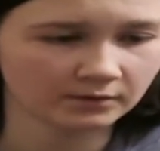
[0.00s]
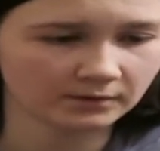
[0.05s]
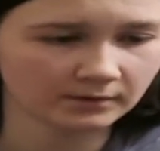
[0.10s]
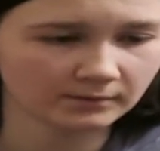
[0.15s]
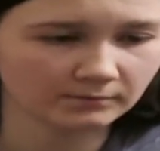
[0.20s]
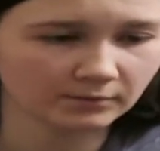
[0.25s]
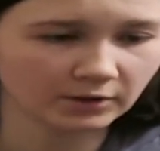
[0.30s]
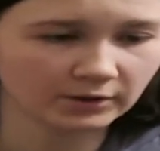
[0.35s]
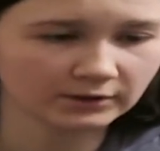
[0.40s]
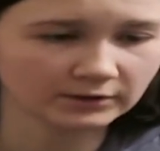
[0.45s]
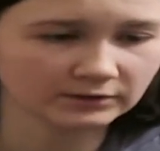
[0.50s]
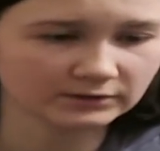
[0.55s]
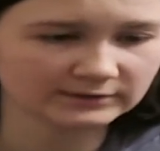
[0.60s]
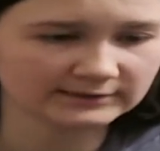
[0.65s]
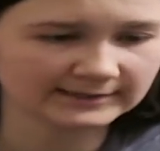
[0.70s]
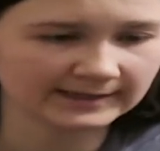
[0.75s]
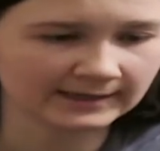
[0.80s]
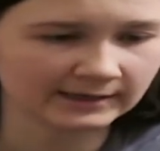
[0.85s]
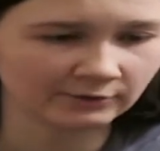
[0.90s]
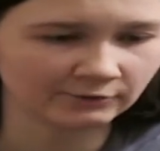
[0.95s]
Hermione could
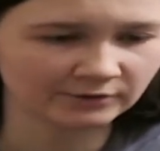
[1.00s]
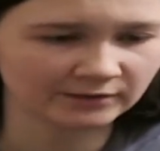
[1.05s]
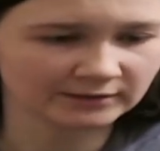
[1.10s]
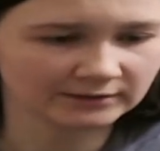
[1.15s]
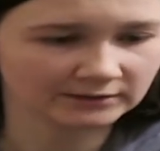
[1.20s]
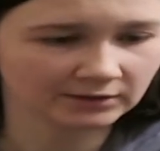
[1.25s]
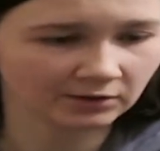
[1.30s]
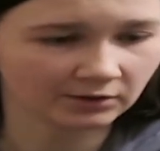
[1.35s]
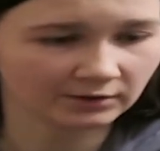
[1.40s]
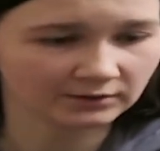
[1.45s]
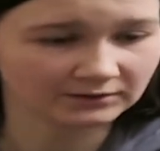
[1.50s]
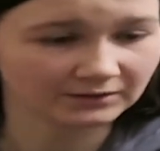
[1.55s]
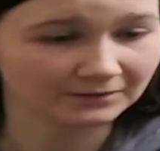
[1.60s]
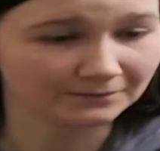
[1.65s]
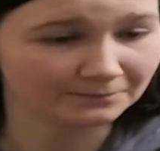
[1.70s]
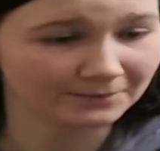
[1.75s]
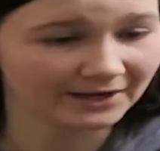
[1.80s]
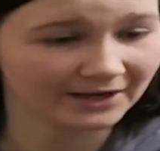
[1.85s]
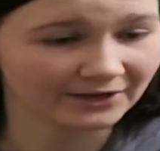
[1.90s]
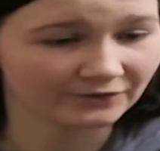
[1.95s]
tell he's
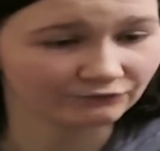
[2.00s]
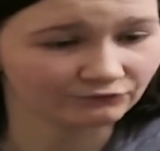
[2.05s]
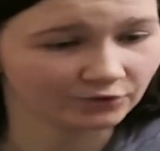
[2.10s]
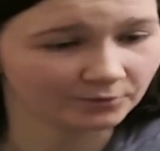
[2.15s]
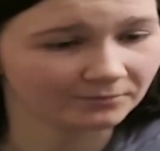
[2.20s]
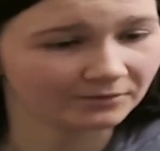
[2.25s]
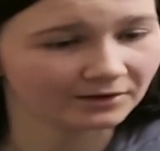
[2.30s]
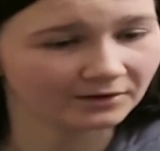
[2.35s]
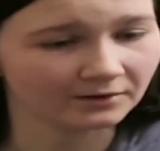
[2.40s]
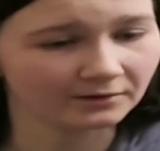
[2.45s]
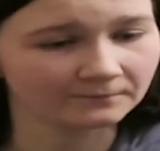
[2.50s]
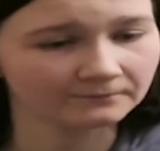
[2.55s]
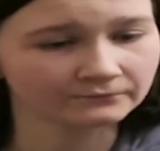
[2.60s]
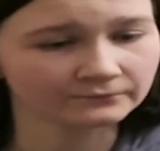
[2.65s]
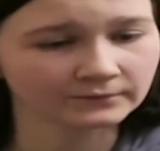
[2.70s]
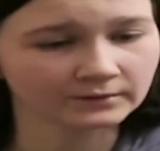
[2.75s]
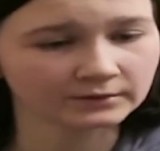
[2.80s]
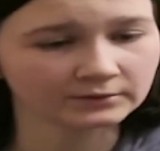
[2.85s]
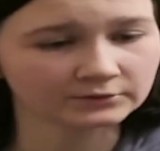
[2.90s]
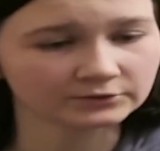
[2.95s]
hiding pain from her,
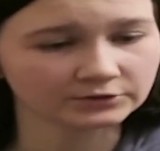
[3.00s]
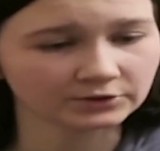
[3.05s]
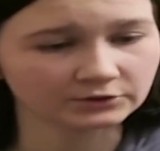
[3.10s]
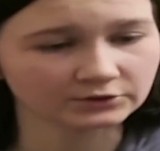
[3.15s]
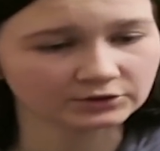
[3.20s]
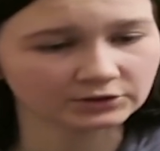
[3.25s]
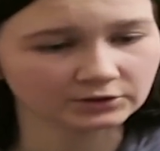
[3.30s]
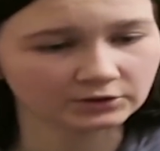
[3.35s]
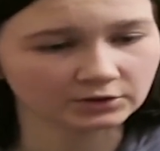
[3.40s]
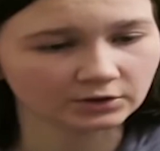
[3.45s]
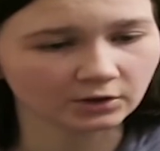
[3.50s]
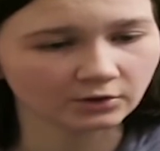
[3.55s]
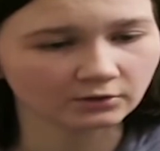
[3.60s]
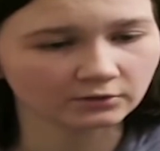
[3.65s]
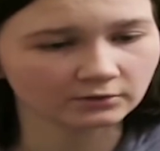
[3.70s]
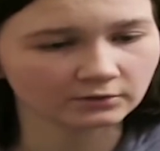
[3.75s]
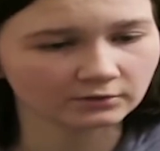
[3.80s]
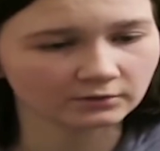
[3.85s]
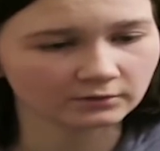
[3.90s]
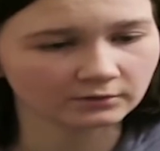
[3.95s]
so she
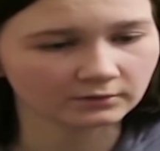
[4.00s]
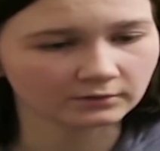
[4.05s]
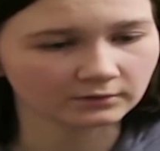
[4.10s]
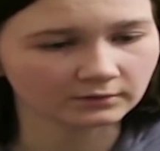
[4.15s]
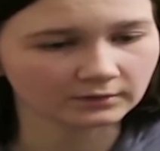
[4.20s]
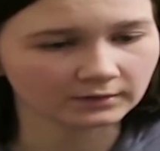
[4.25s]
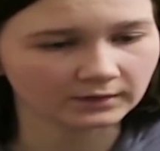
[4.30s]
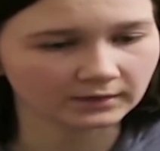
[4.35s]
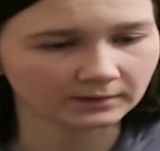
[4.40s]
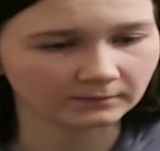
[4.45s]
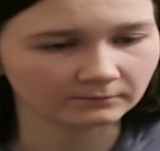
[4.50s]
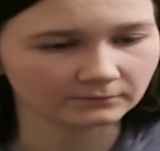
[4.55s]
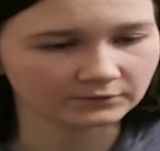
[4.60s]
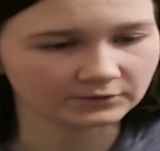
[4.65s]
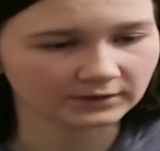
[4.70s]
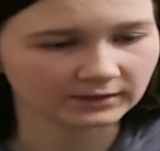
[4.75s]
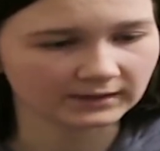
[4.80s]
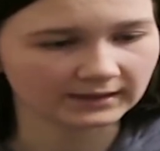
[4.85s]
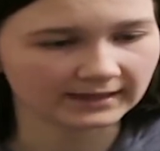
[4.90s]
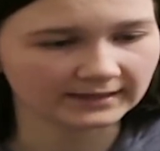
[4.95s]
got him
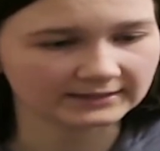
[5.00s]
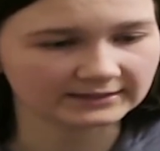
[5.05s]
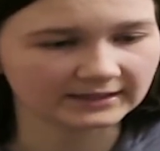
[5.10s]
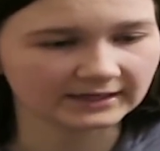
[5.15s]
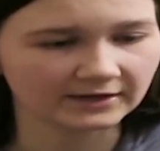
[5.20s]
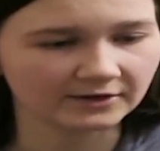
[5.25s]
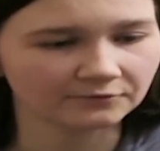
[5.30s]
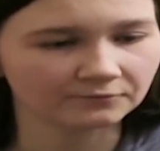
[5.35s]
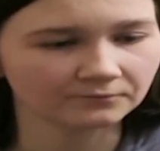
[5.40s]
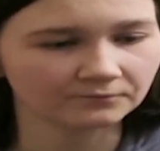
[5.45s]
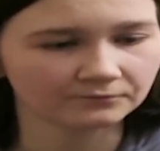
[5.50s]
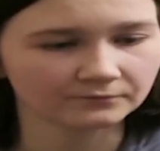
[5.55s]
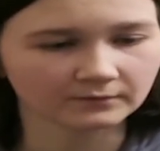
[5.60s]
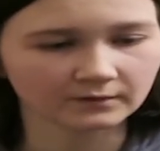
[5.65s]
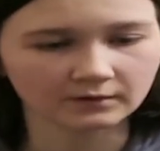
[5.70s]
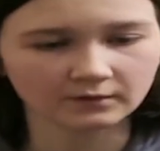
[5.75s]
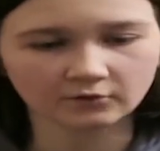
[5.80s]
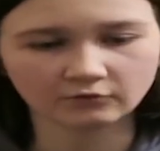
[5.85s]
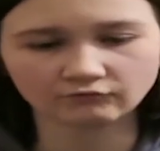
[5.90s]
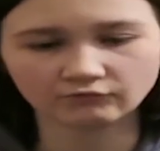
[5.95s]
to lay down.
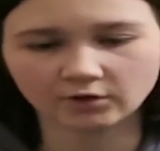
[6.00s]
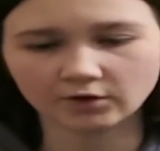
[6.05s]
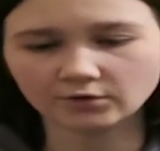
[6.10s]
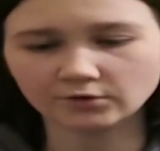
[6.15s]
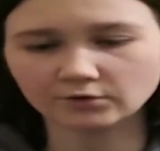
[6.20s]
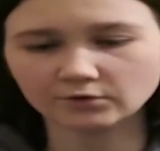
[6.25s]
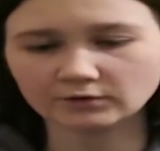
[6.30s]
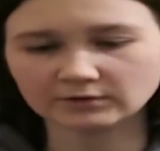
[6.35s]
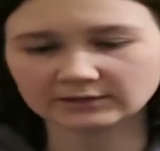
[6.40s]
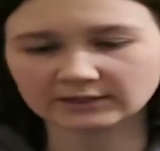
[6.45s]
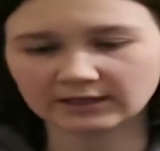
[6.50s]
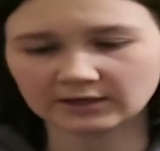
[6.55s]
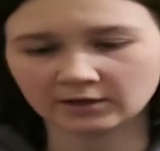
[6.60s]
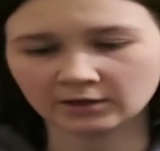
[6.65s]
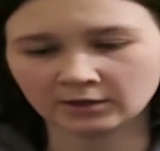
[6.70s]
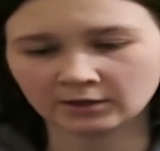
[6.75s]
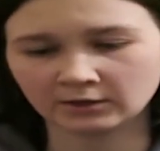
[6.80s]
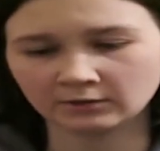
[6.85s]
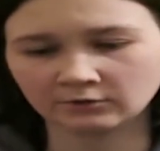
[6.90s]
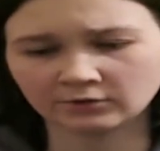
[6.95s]
Ron looked at
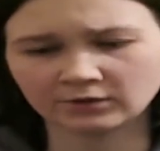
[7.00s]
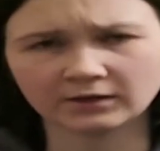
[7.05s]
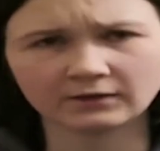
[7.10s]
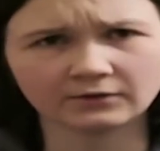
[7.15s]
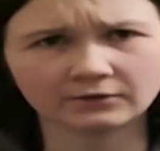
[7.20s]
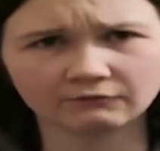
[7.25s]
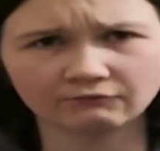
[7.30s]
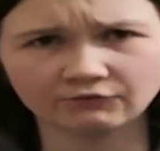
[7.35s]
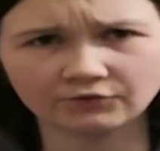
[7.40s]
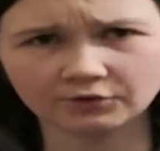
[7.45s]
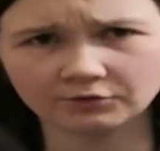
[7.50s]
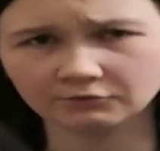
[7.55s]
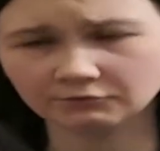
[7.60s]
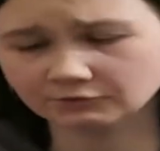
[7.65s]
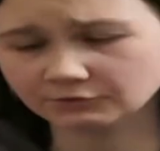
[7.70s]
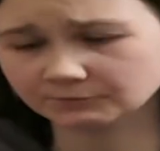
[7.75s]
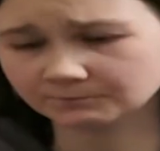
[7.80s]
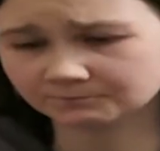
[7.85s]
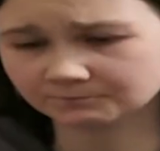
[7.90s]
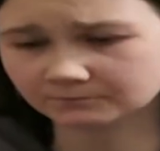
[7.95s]
her, looking confused.